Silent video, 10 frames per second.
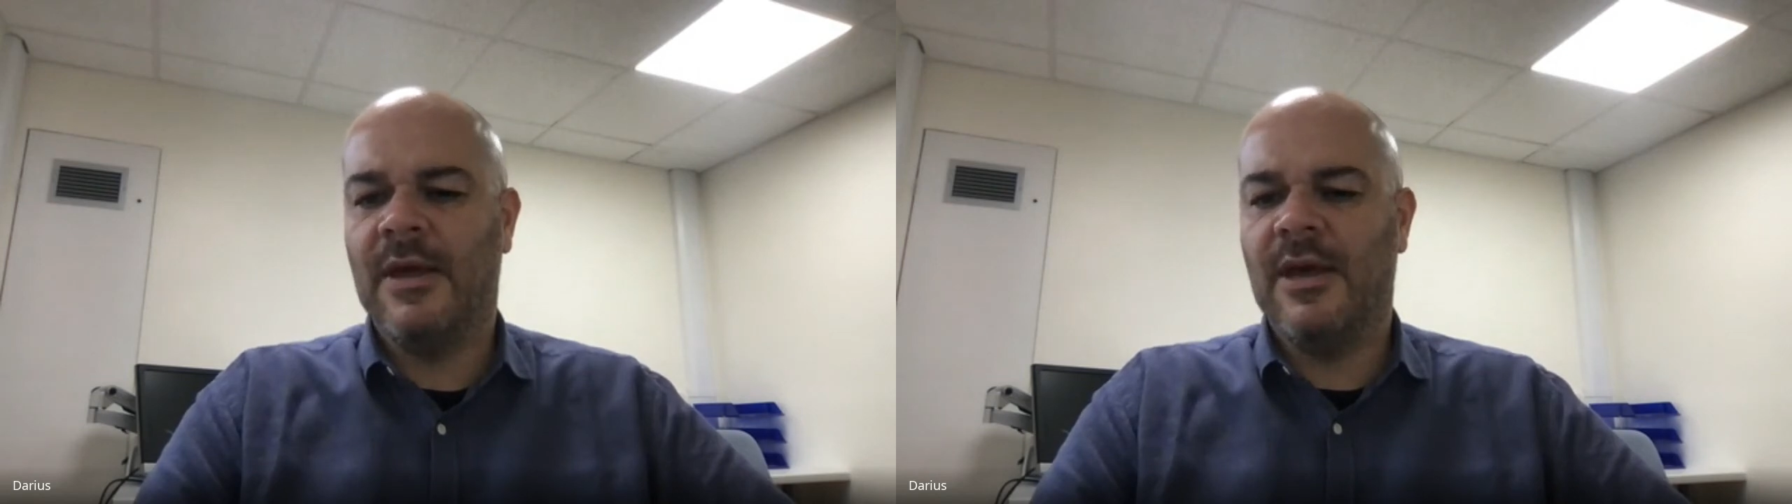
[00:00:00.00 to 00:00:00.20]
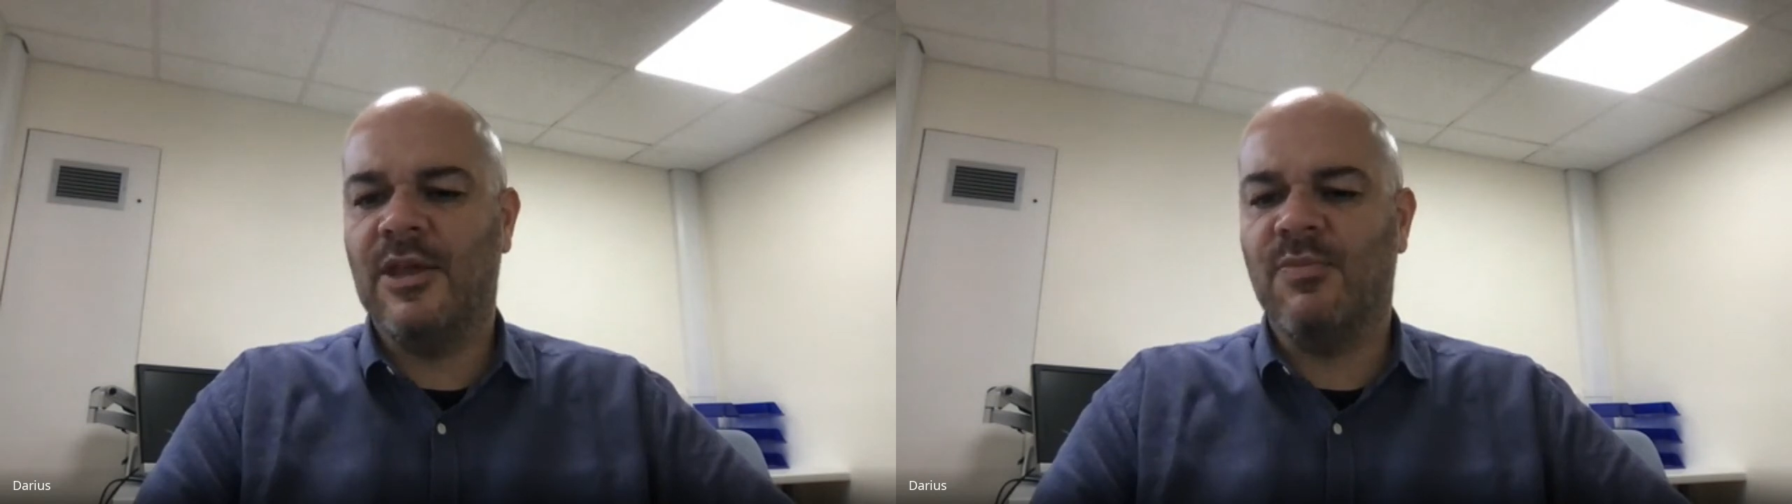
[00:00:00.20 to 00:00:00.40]

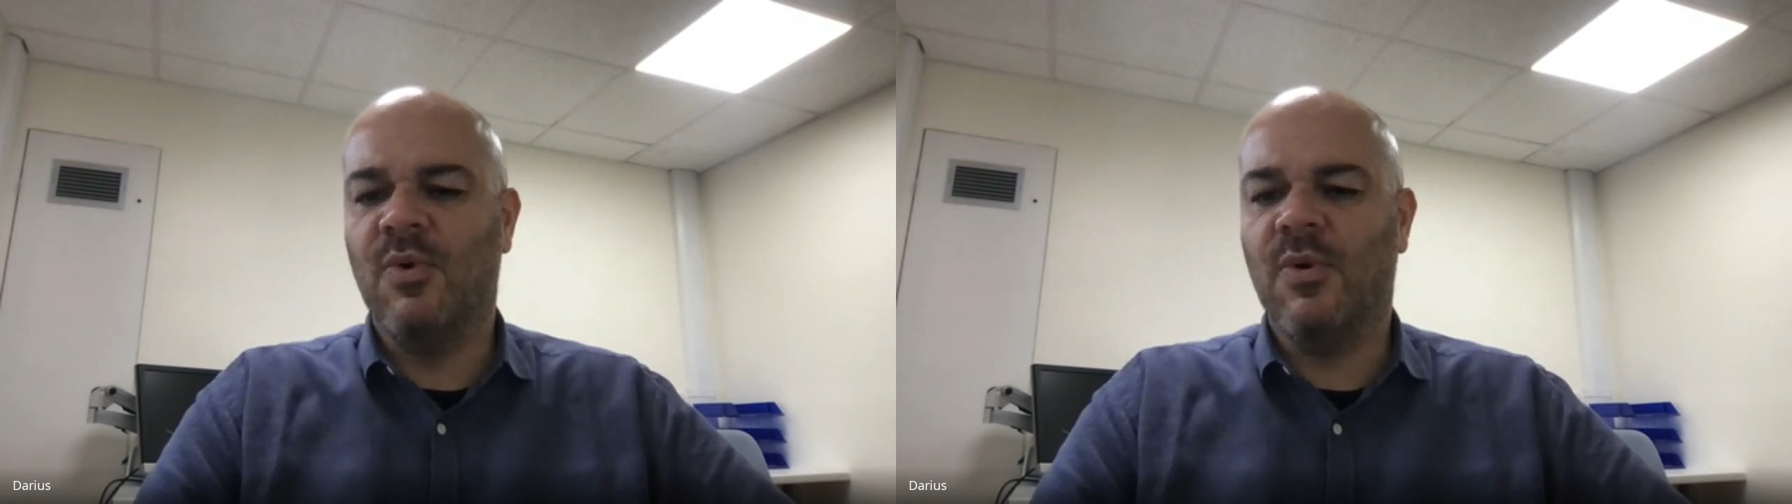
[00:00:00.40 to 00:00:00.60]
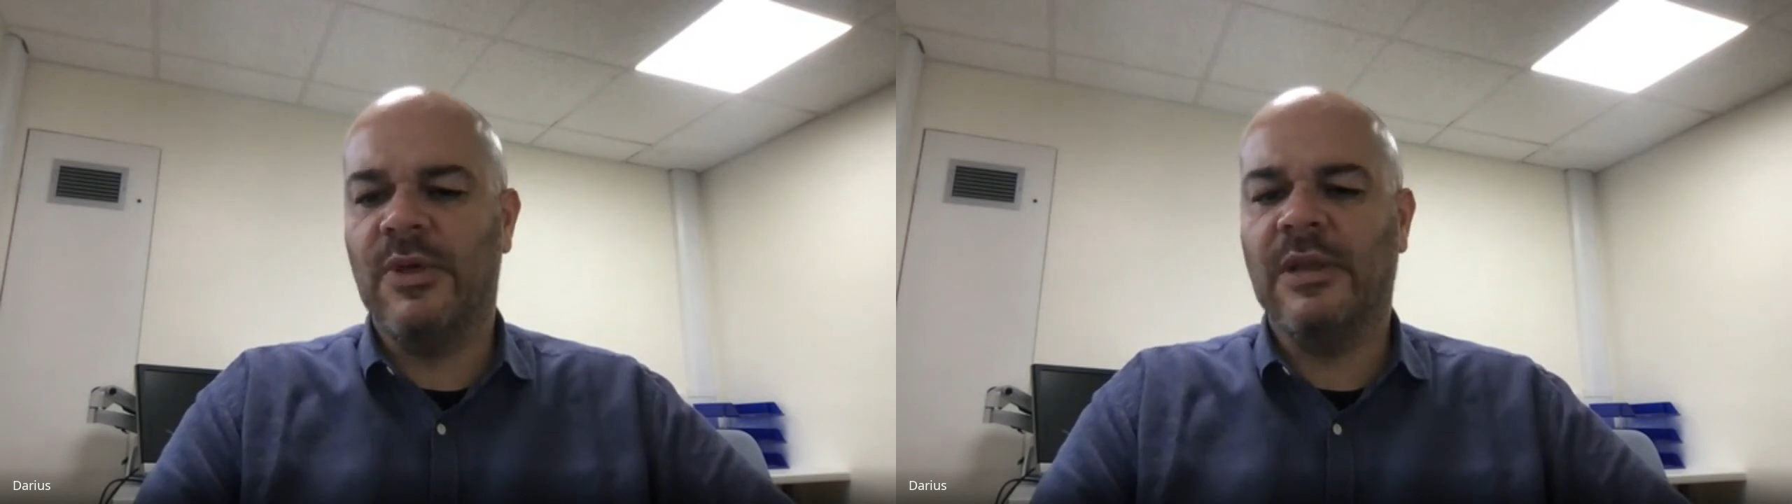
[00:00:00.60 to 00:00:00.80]
it's
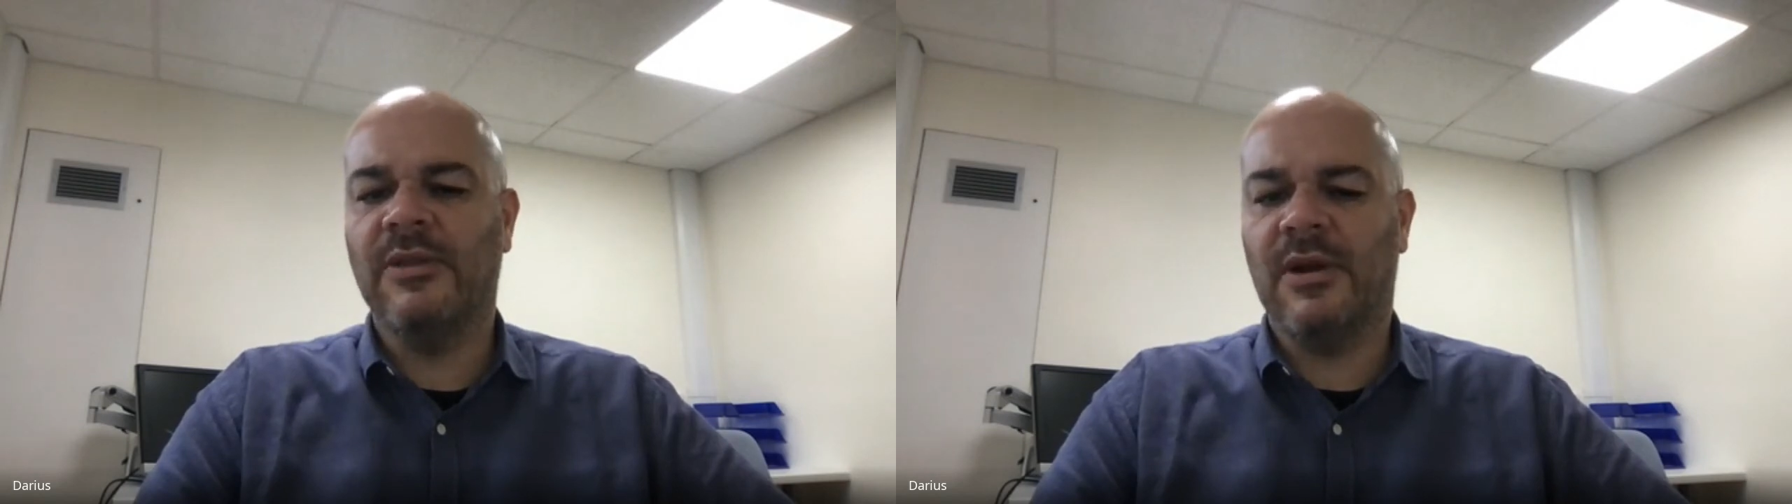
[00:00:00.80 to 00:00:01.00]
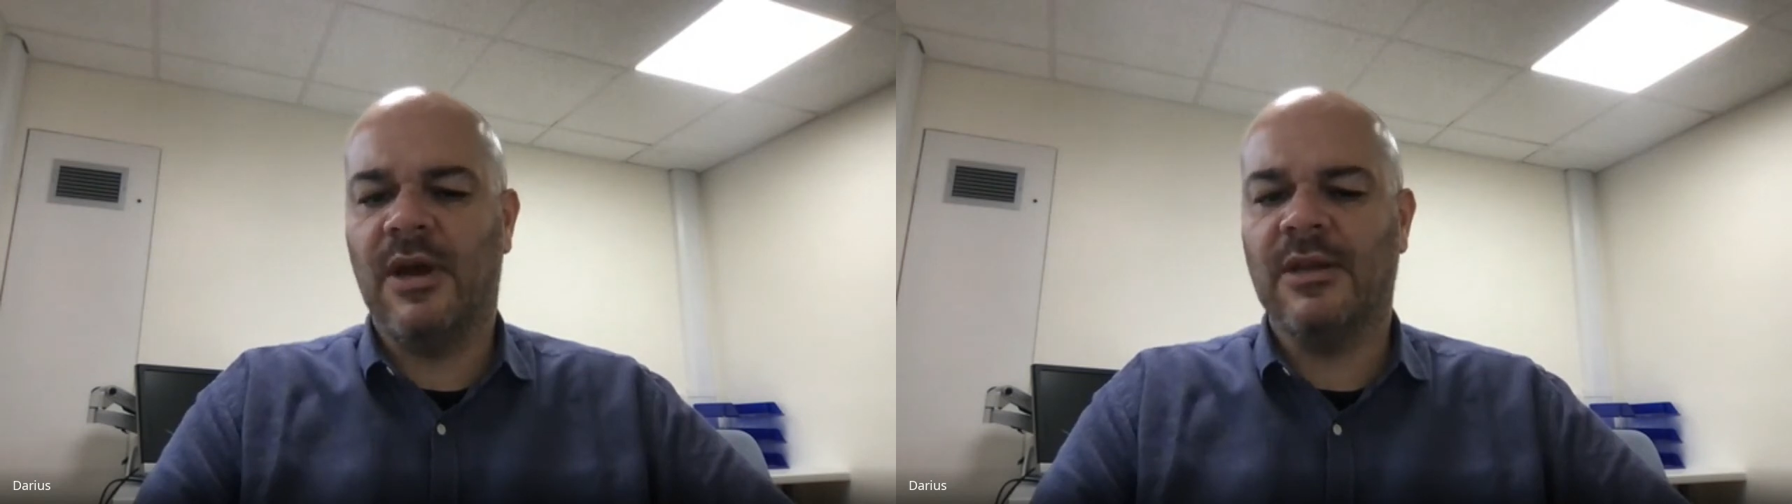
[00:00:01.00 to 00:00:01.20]
more the
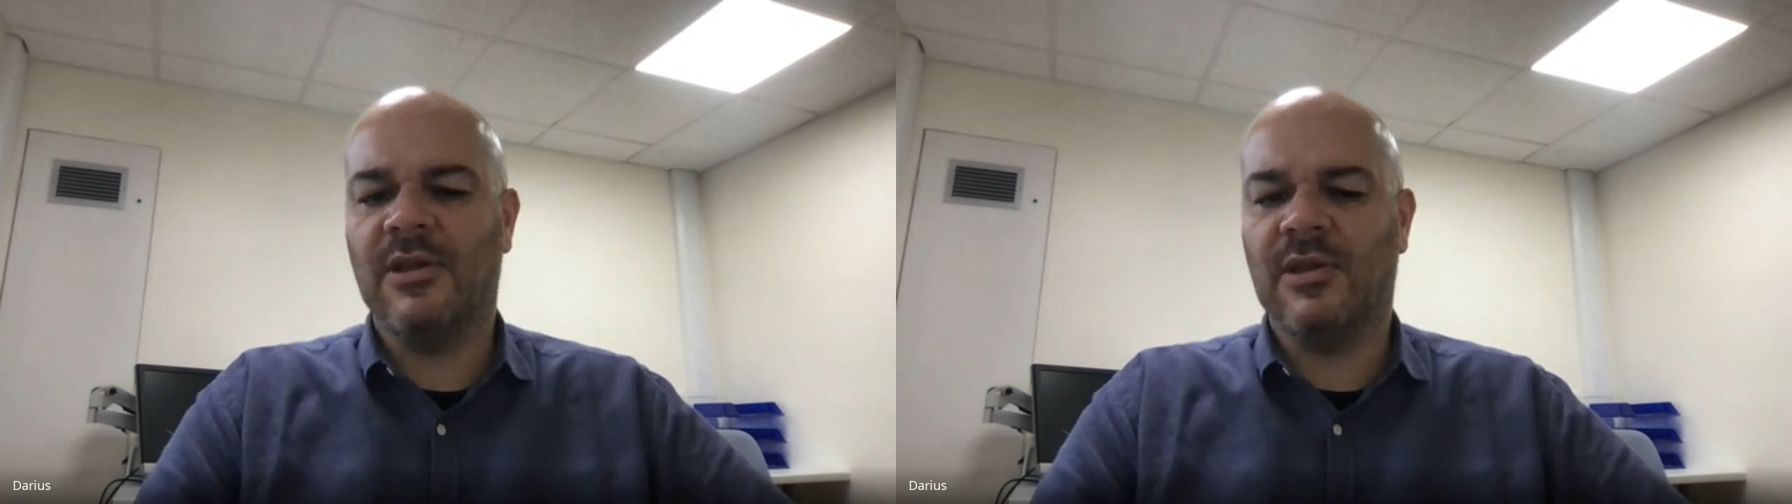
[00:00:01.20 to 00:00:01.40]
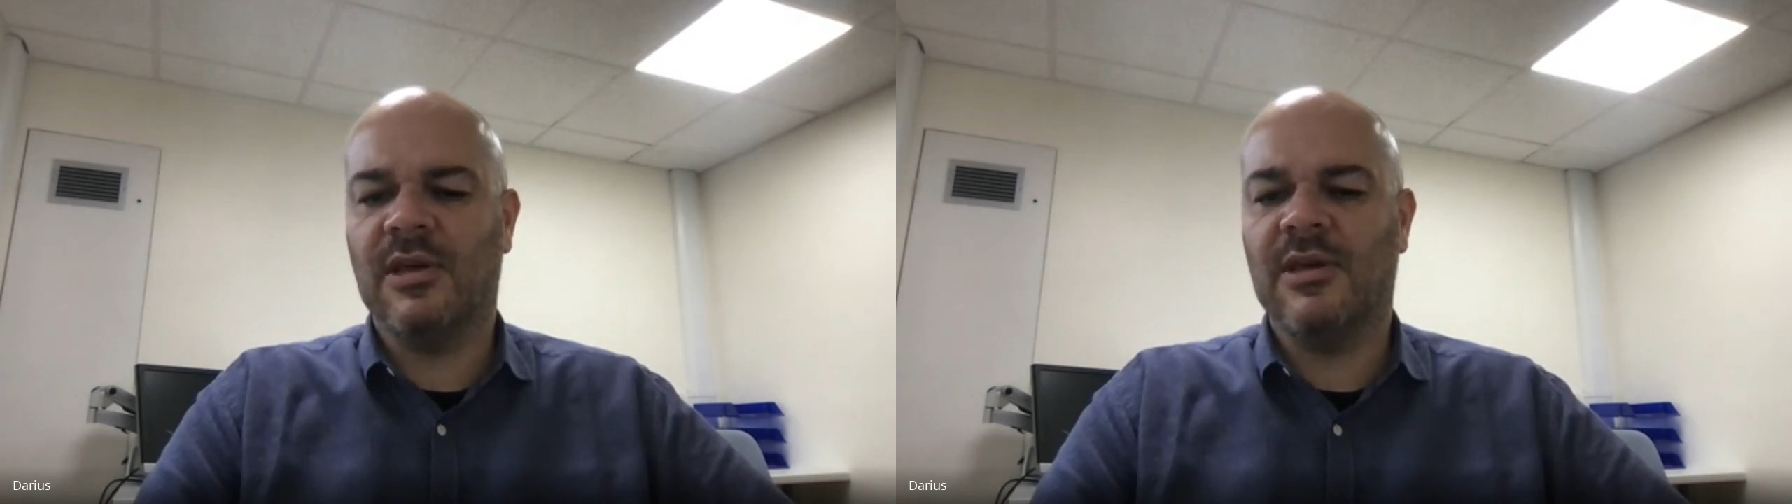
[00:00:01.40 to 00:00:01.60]
underlying
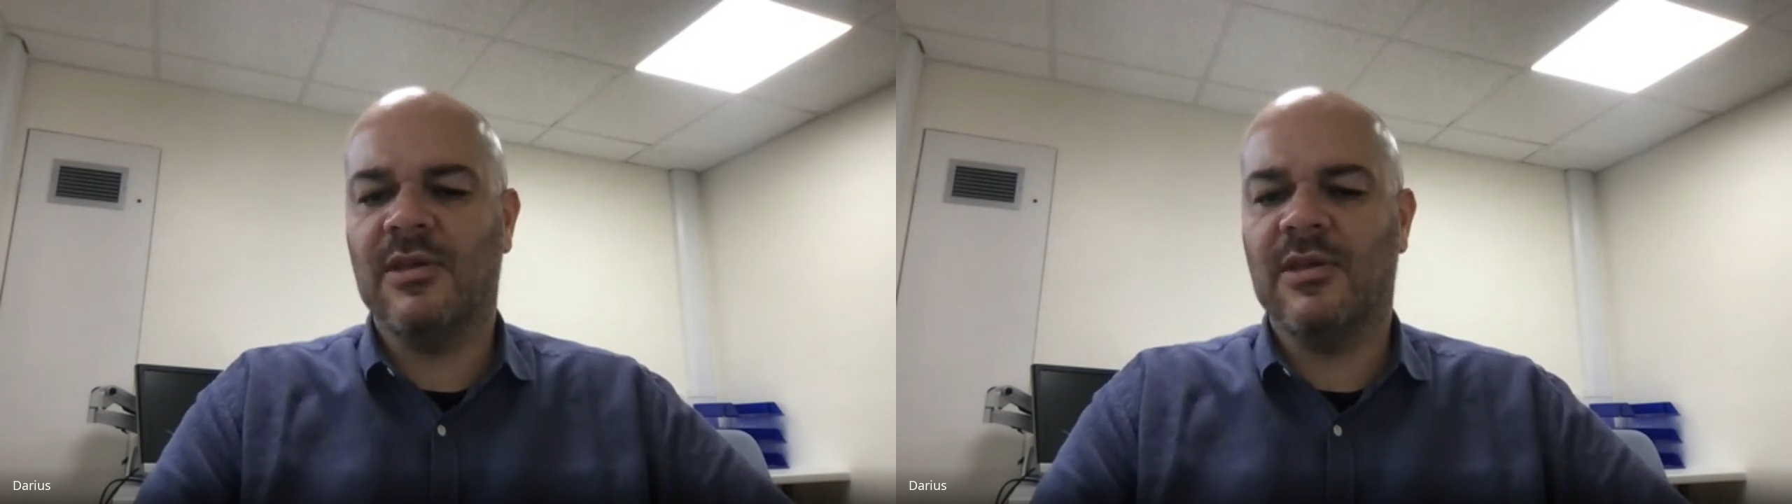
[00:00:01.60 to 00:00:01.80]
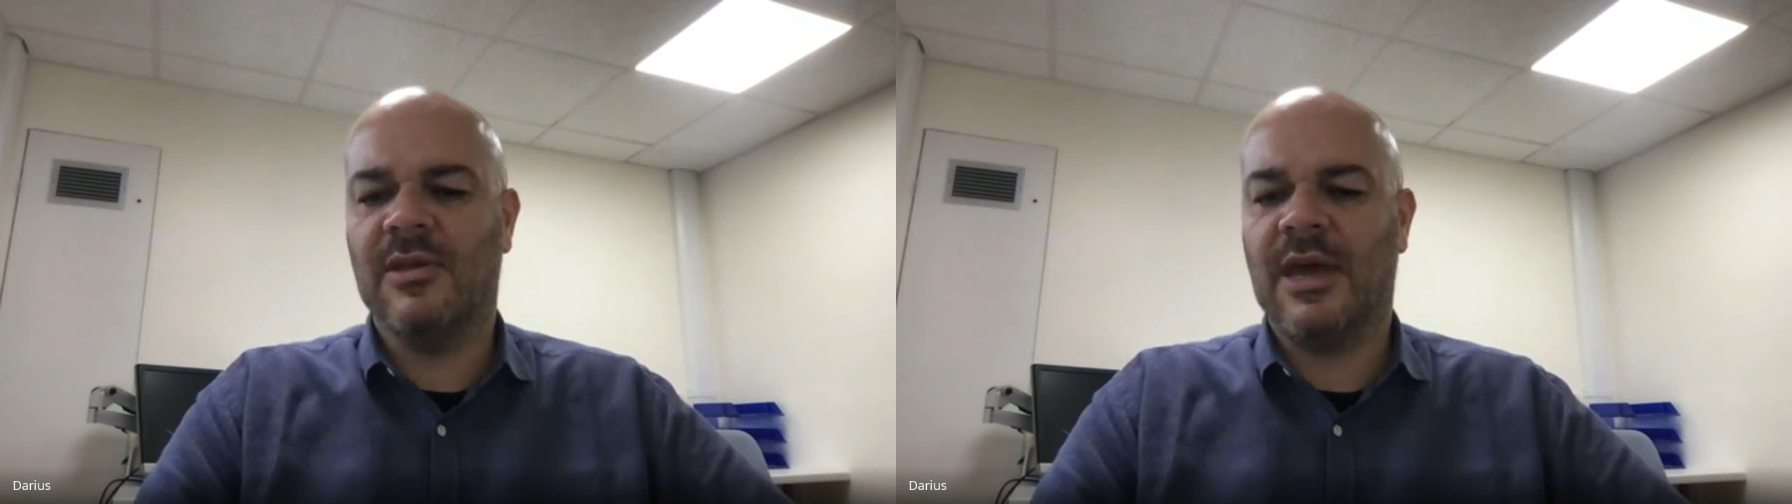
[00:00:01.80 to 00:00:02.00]
disease that